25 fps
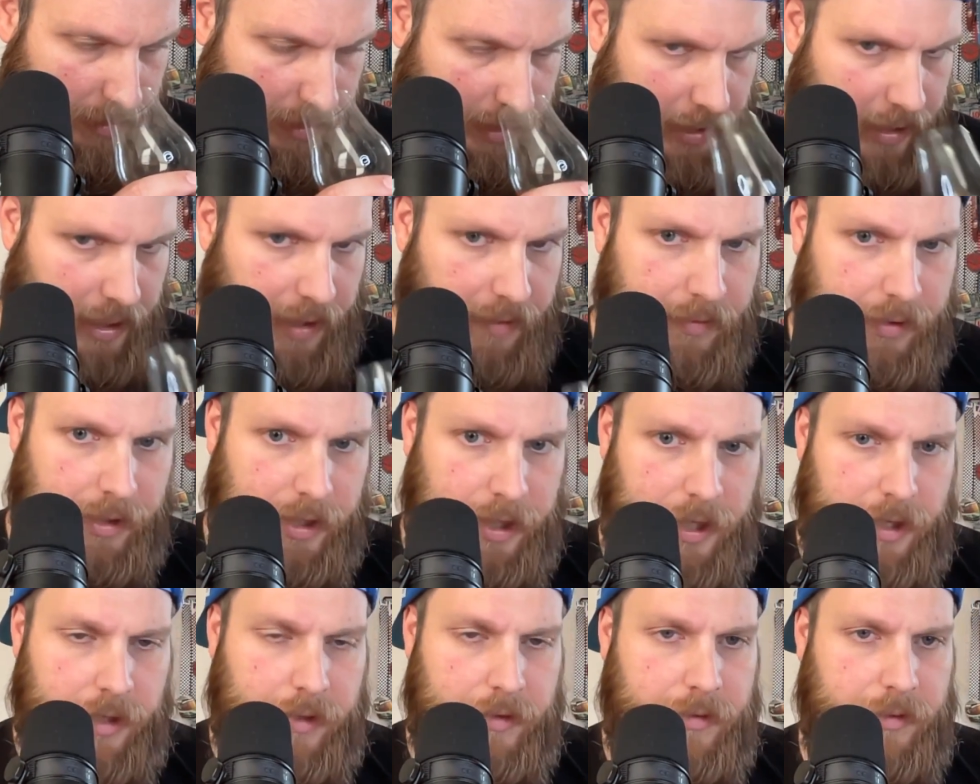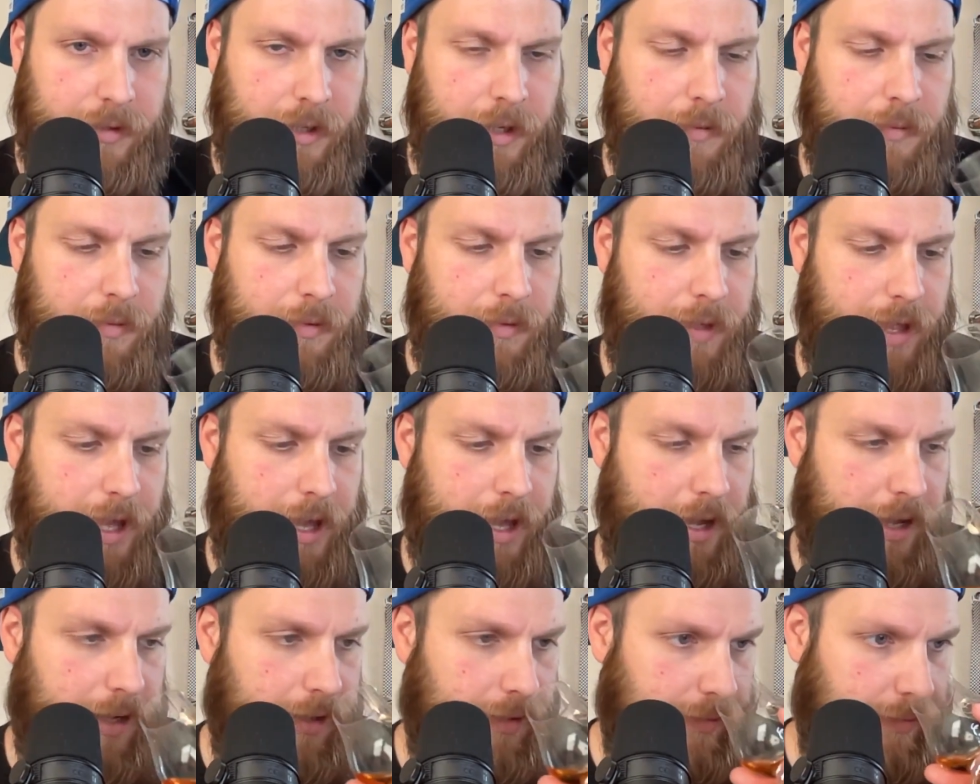definitely get some of
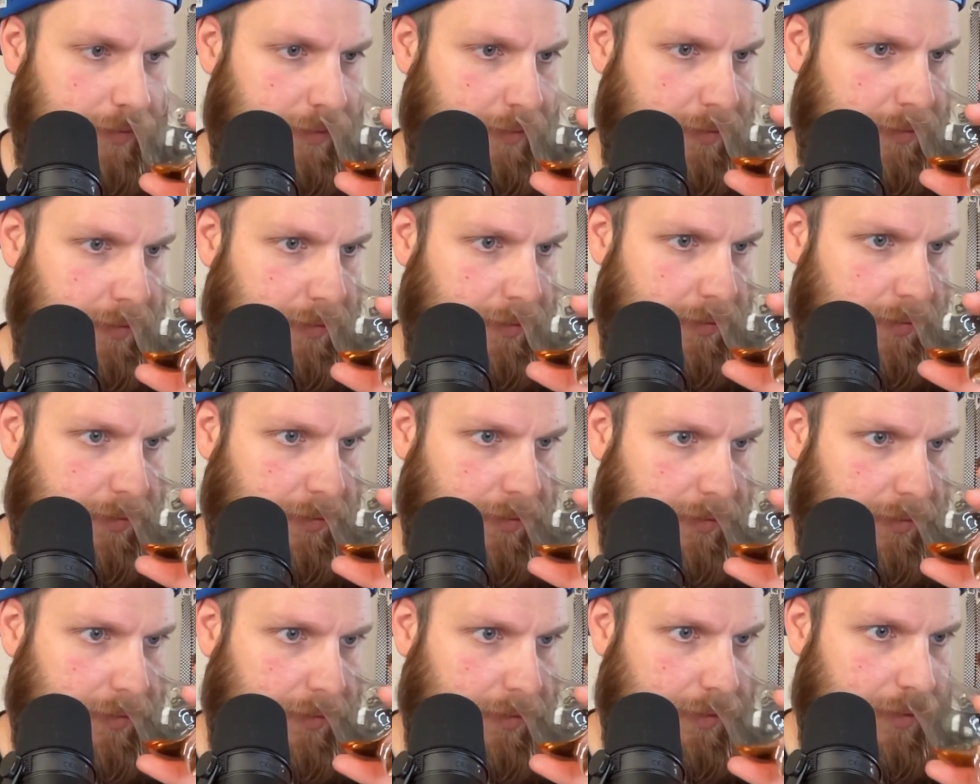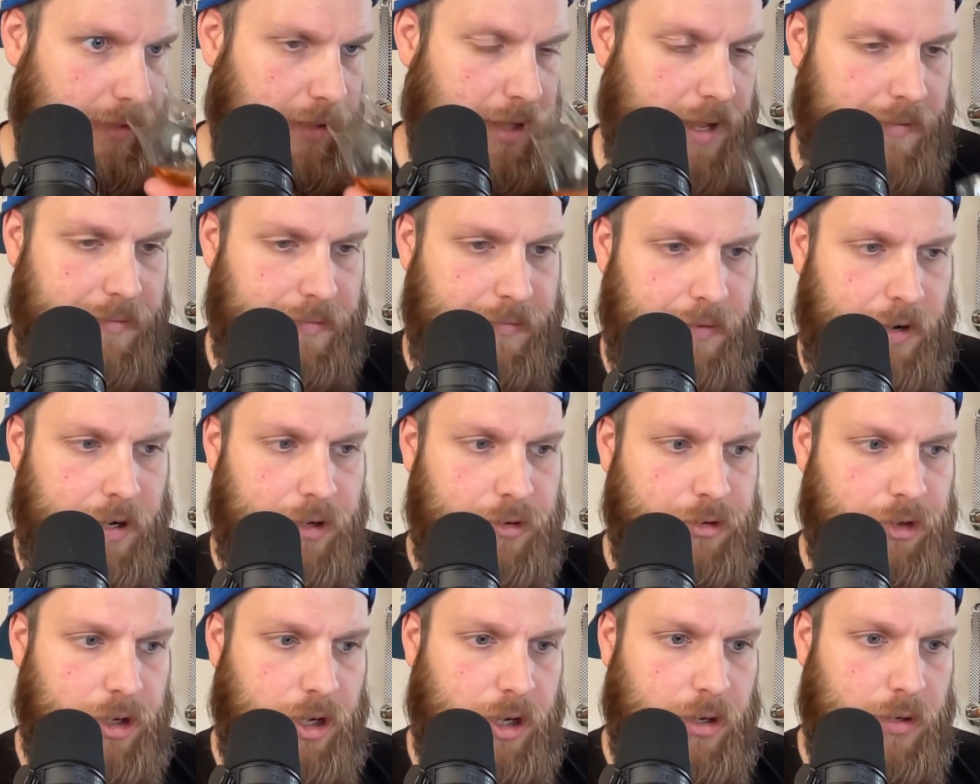that French
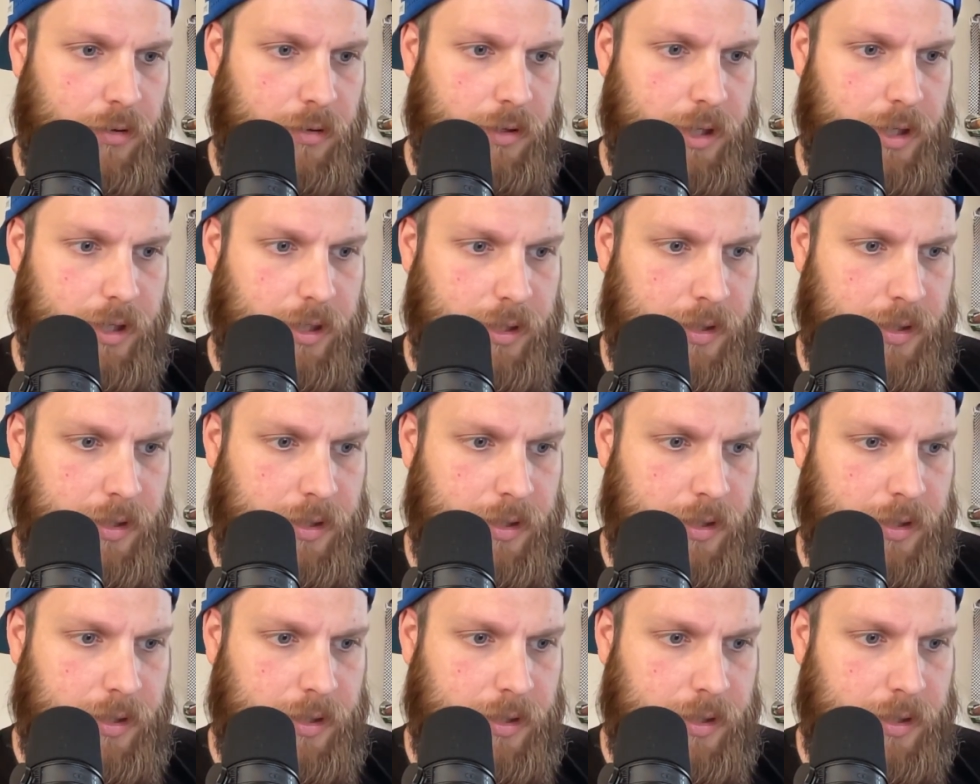oak